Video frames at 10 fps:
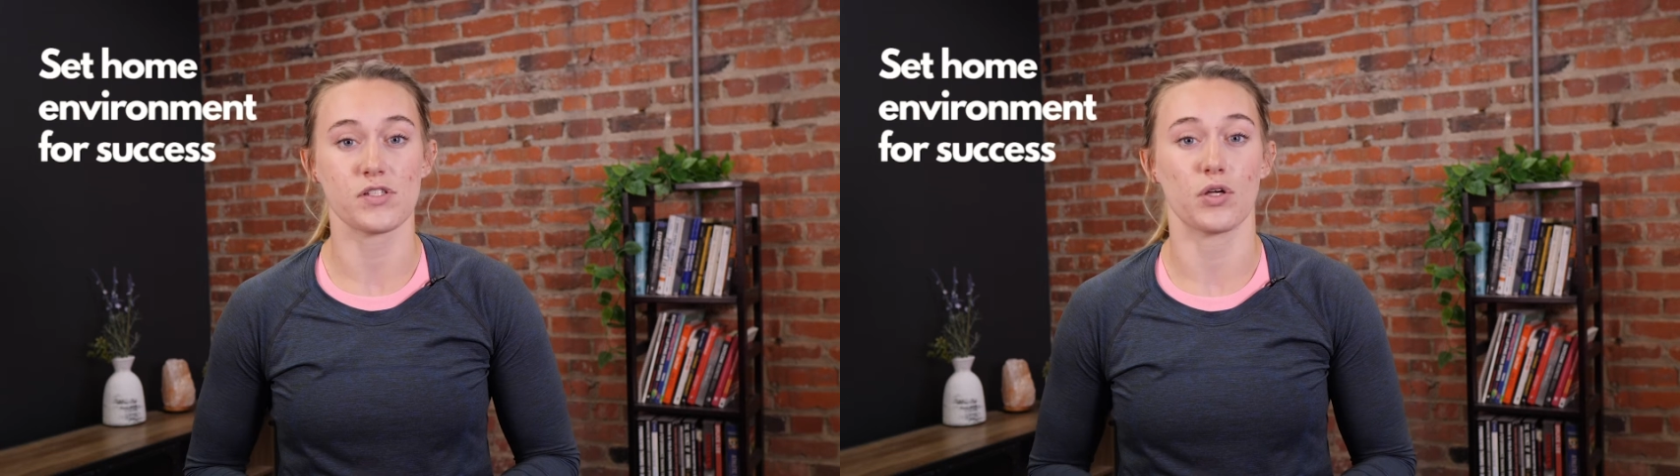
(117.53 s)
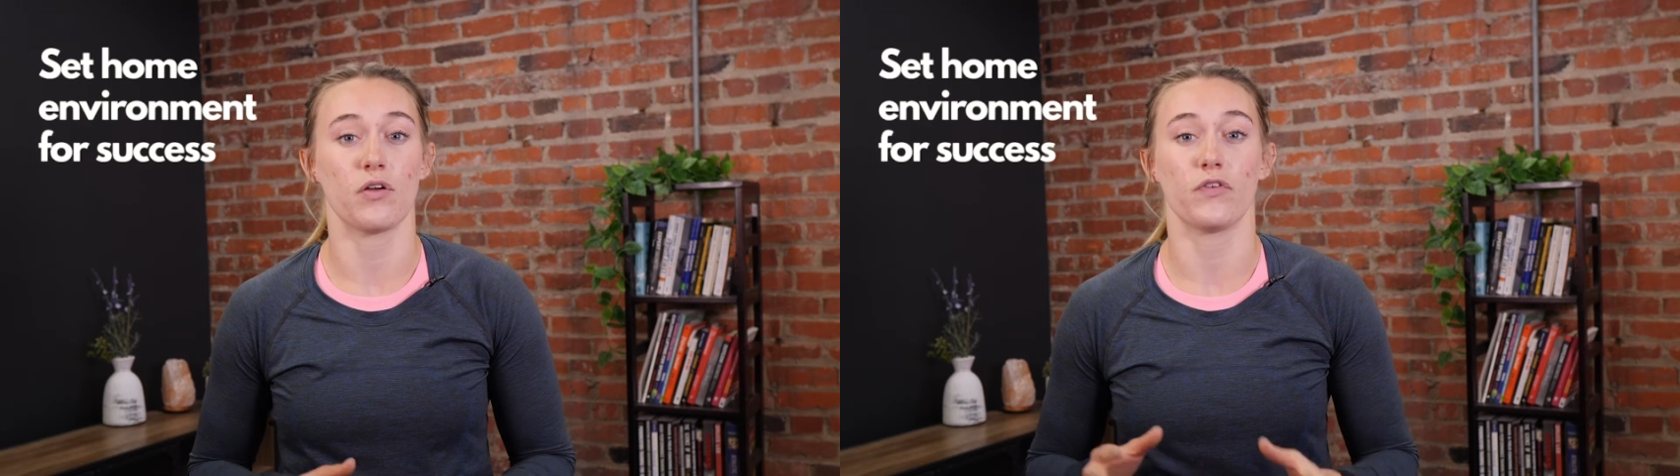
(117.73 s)

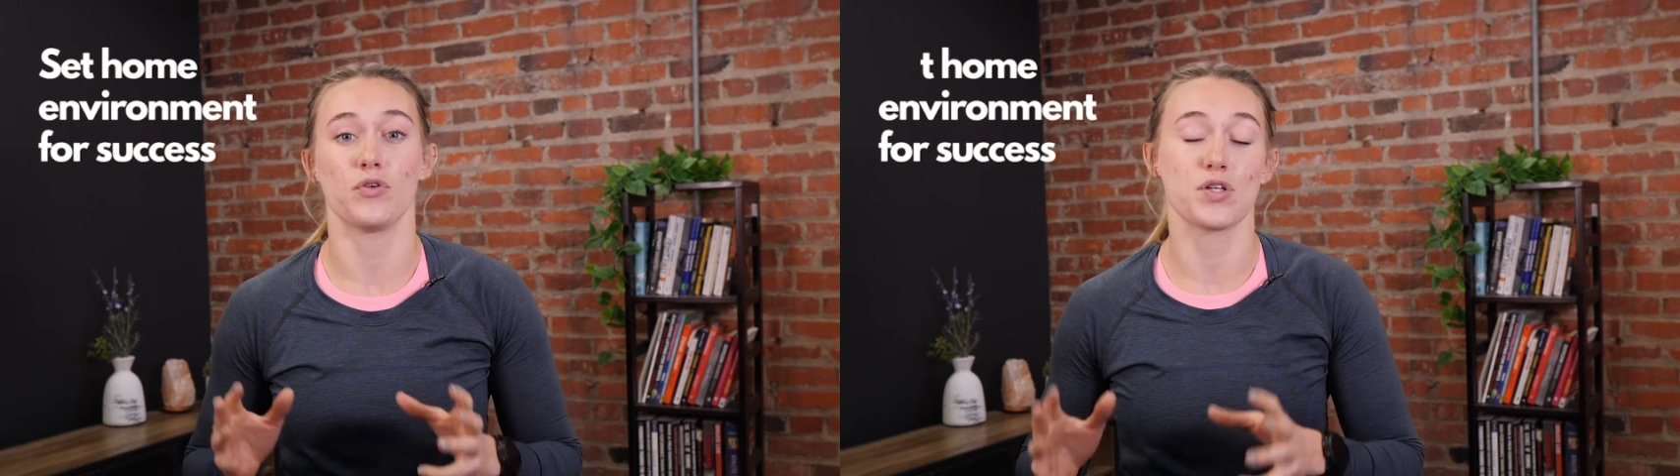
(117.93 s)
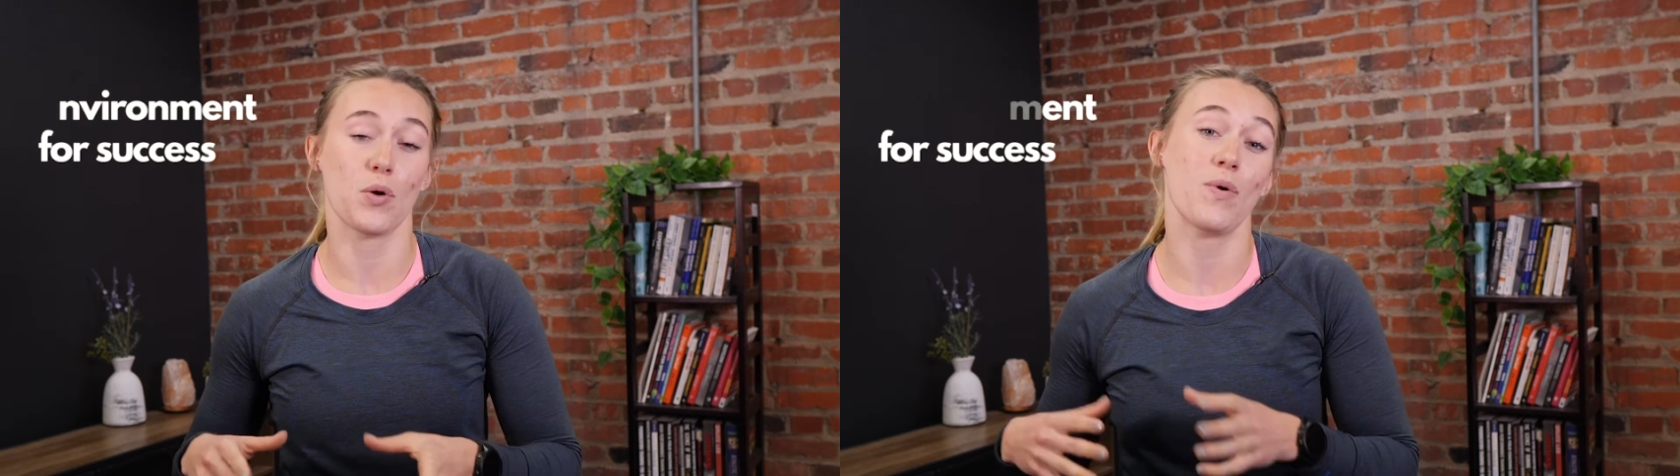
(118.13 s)
So if you
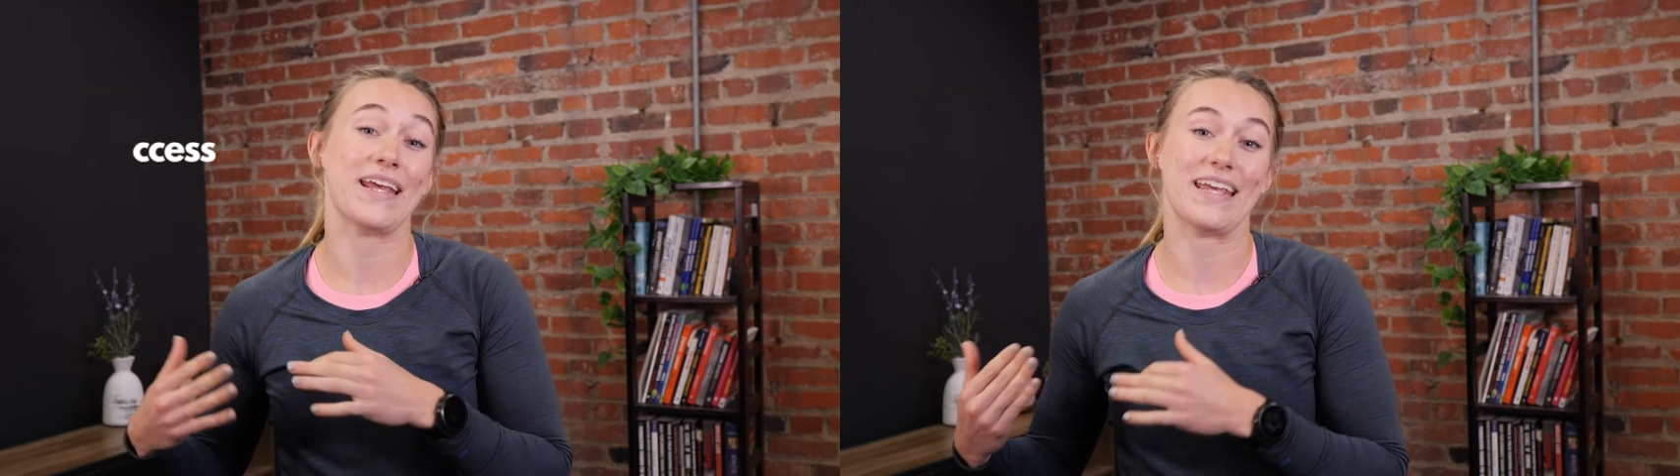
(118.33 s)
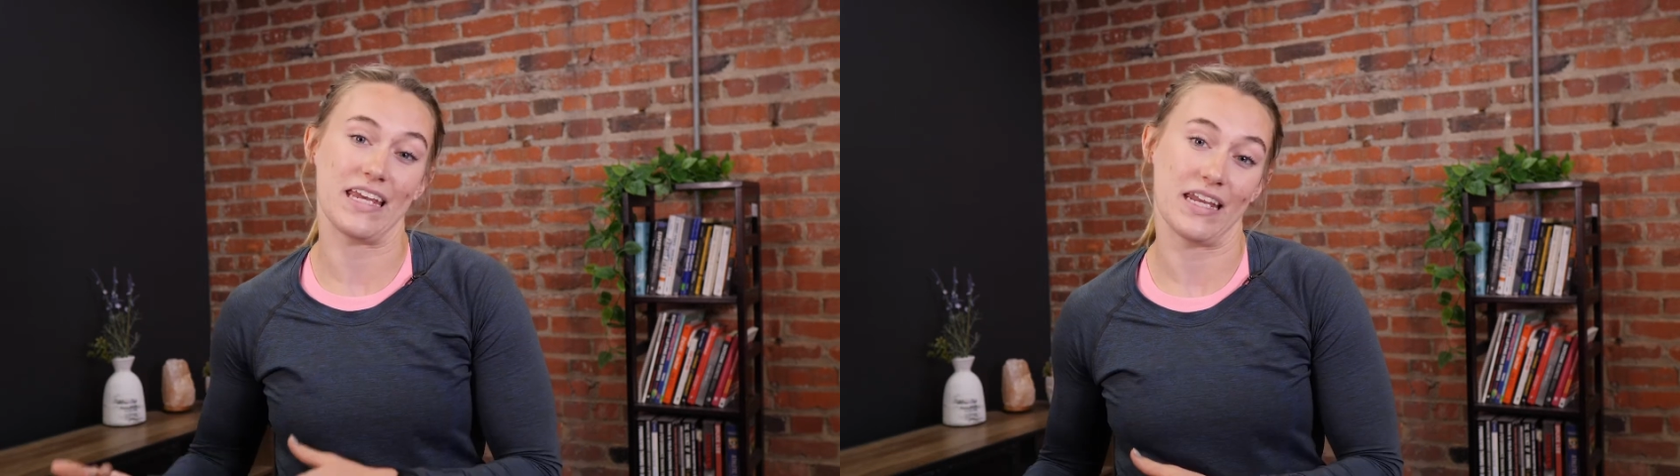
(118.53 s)
don't want
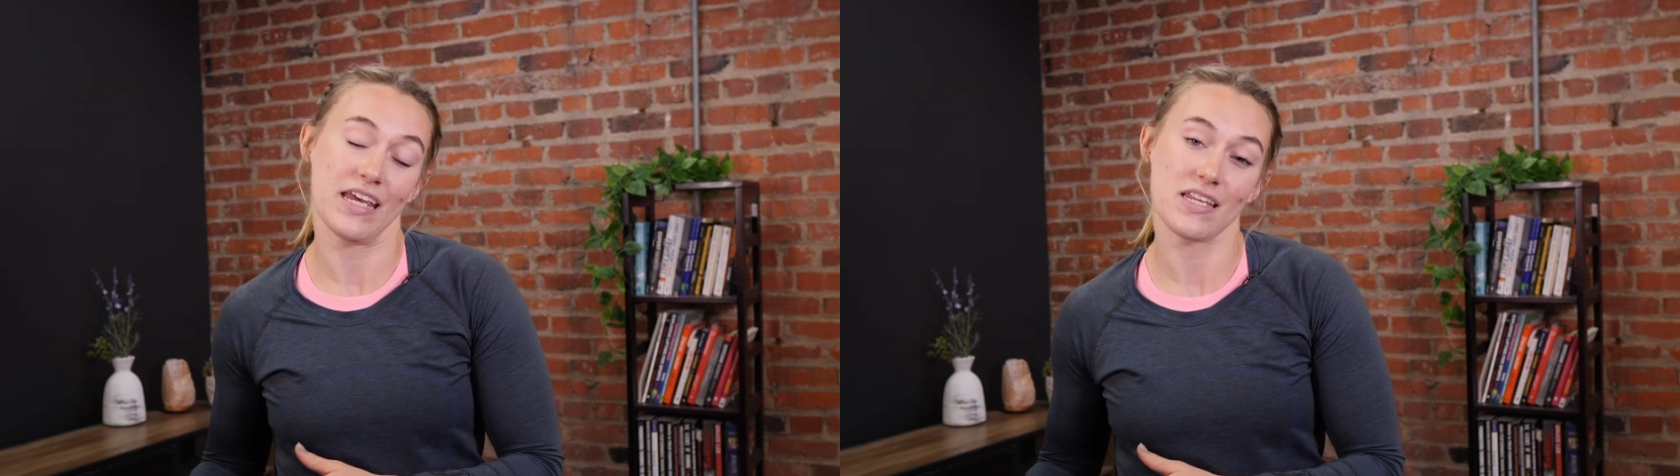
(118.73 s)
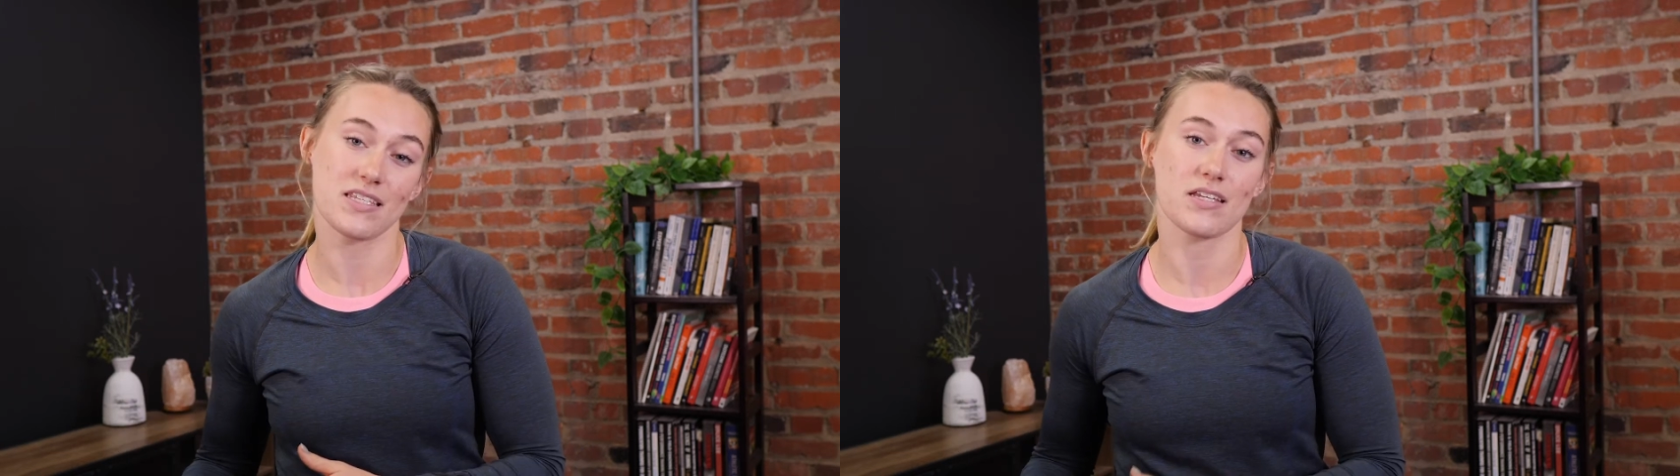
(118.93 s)
to eat
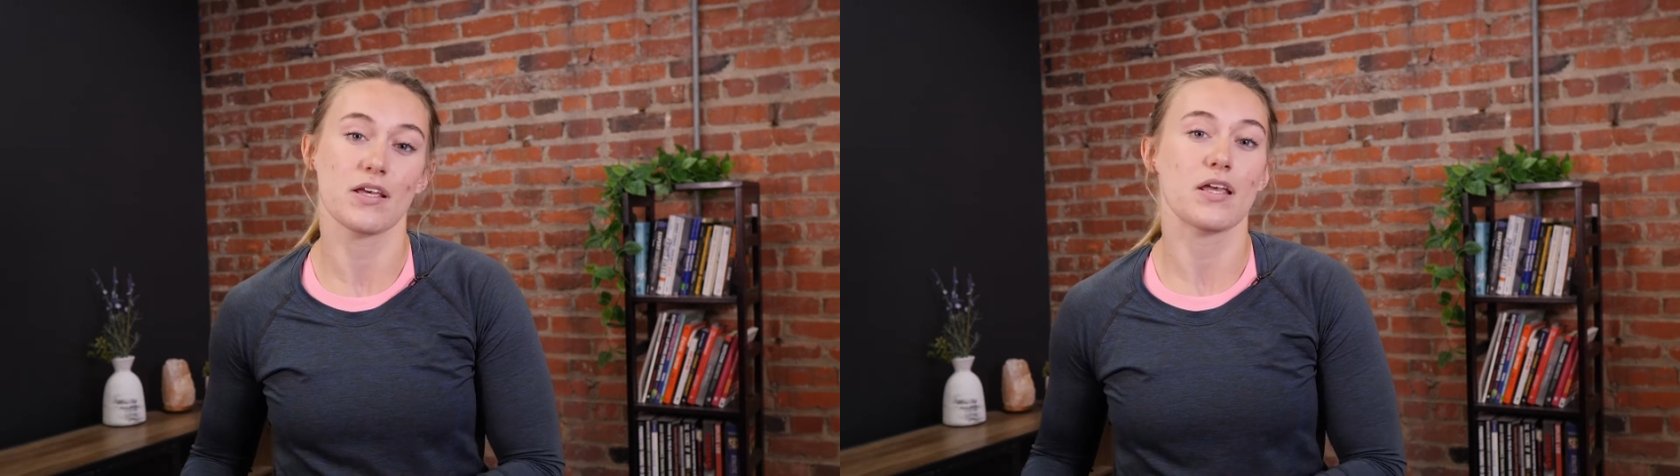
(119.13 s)
it,